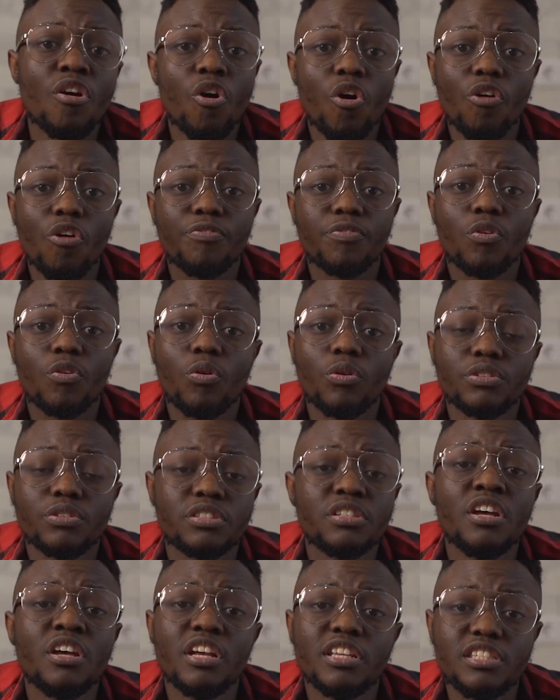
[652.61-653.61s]
of course,
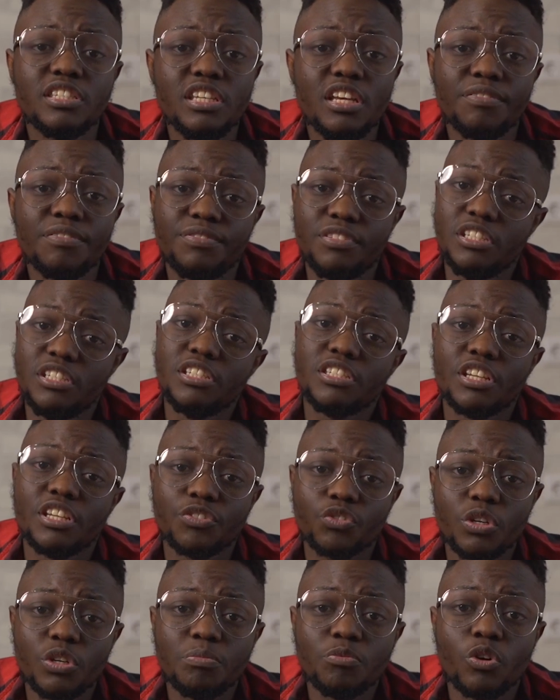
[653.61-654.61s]
CFDs
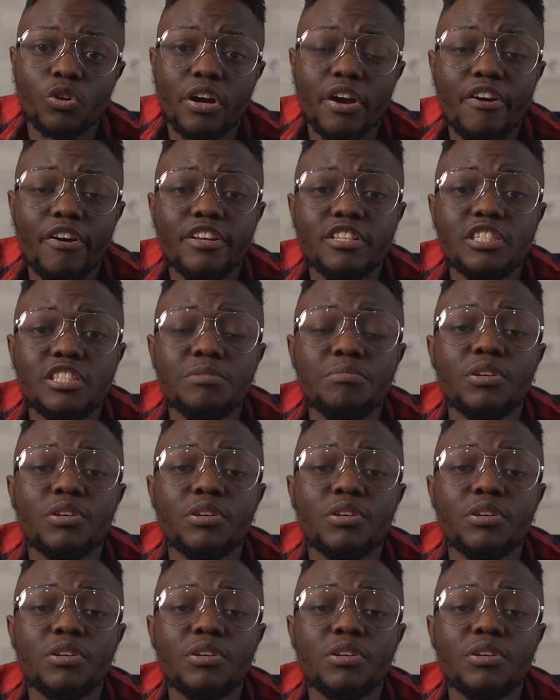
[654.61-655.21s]
and cryptocurrency